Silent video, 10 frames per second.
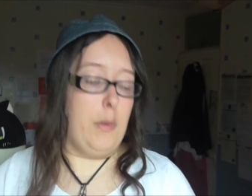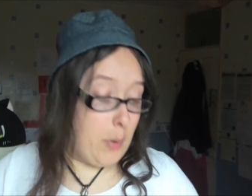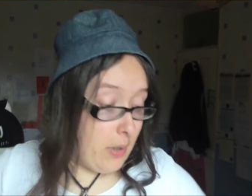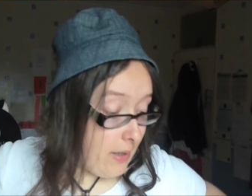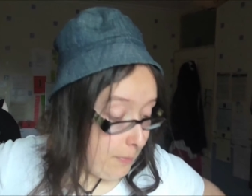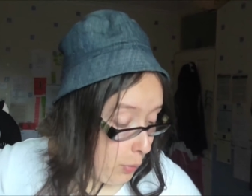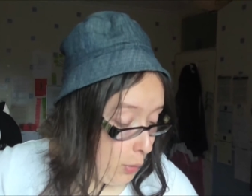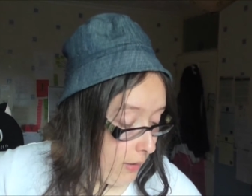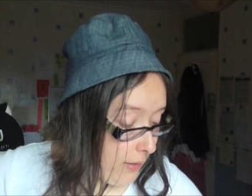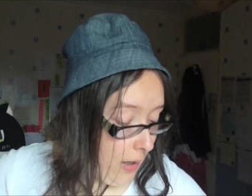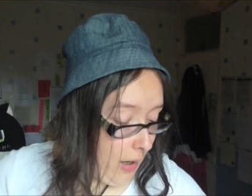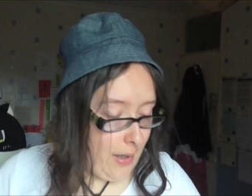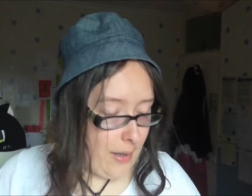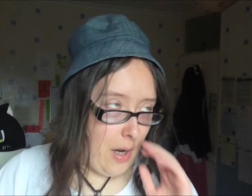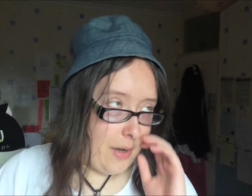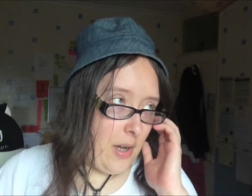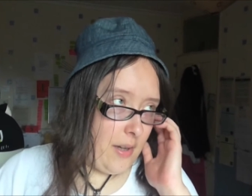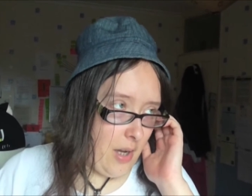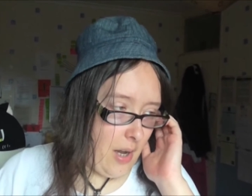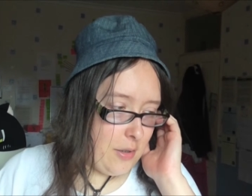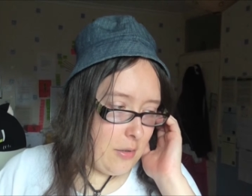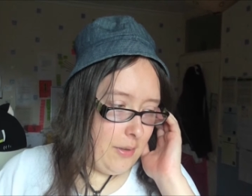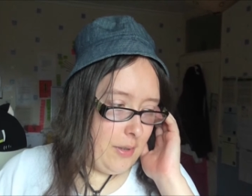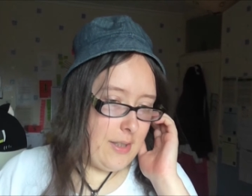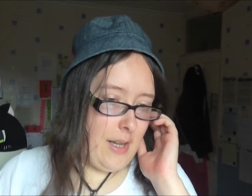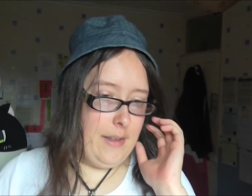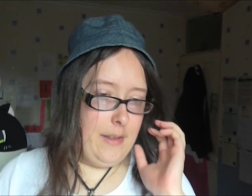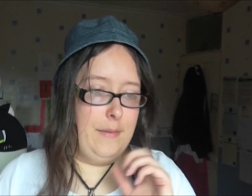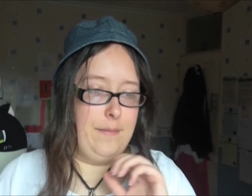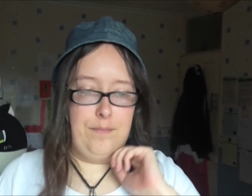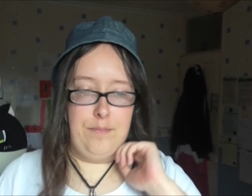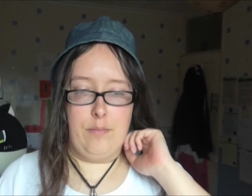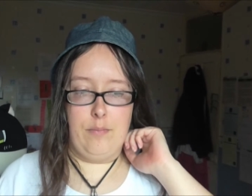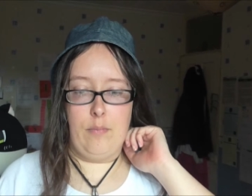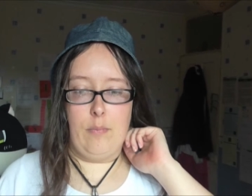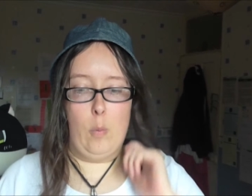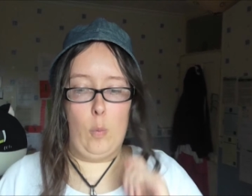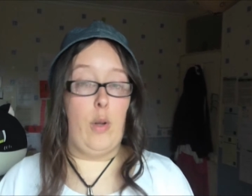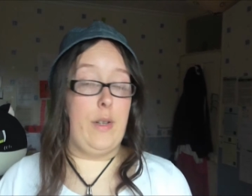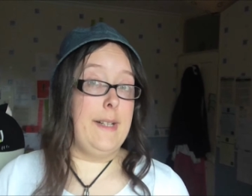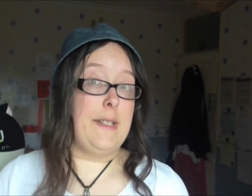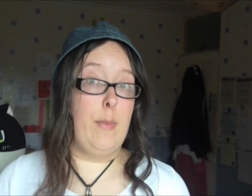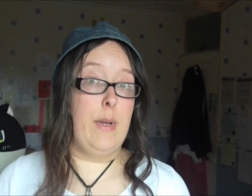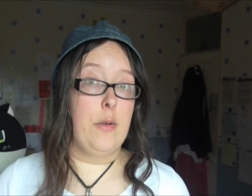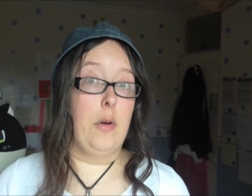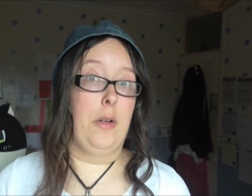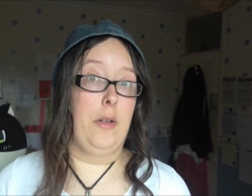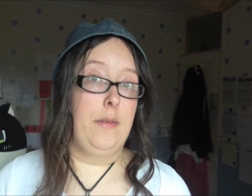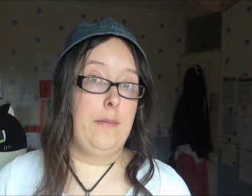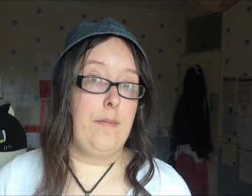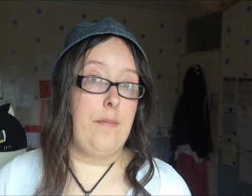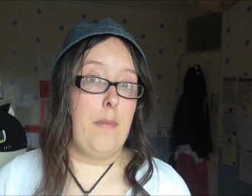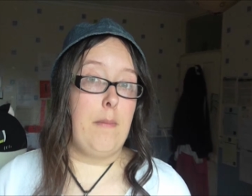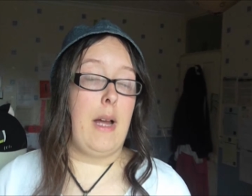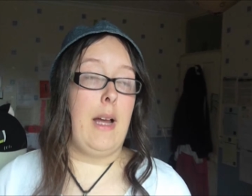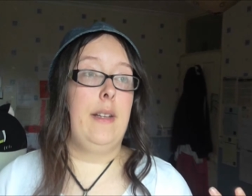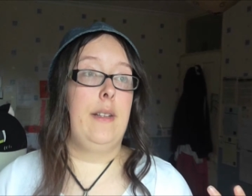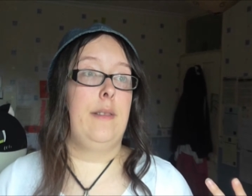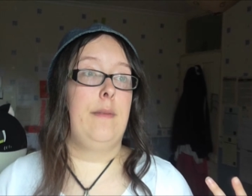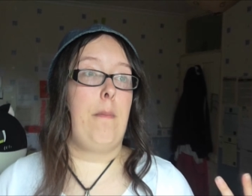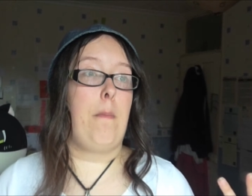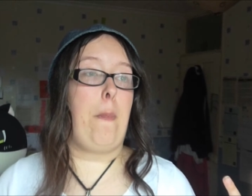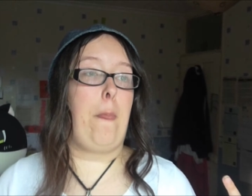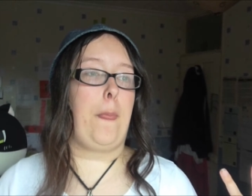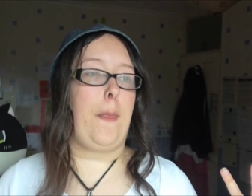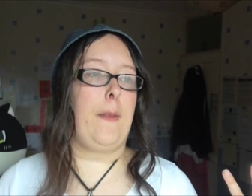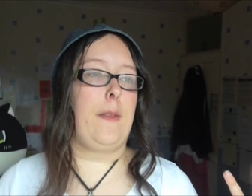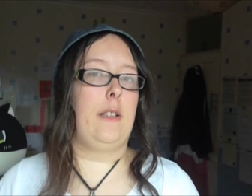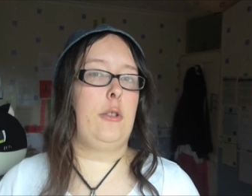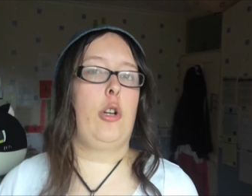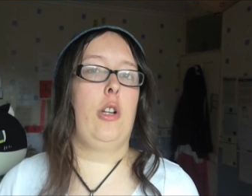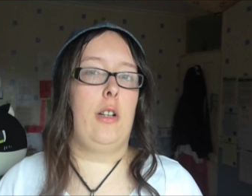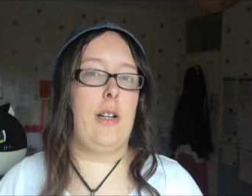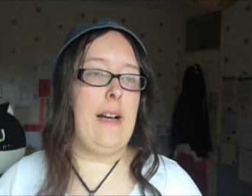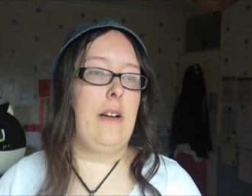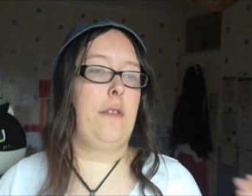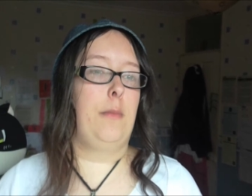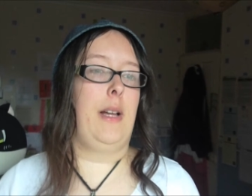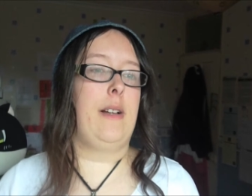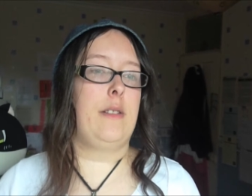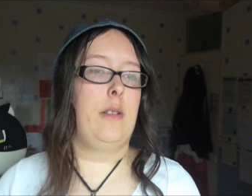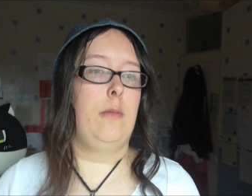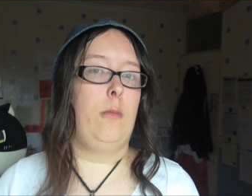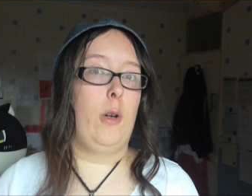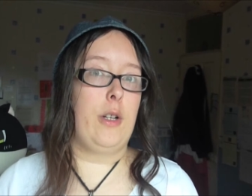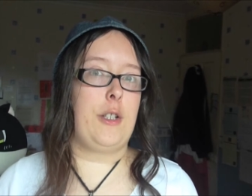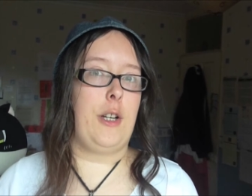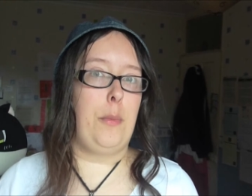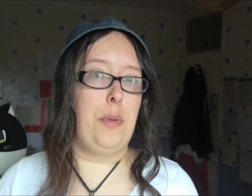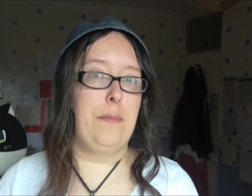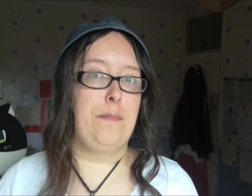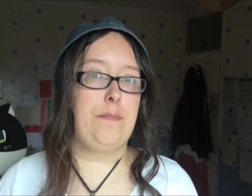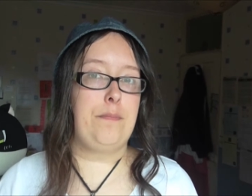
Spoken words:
But I do understand what needs to be done. And I took a lot out from that workshop.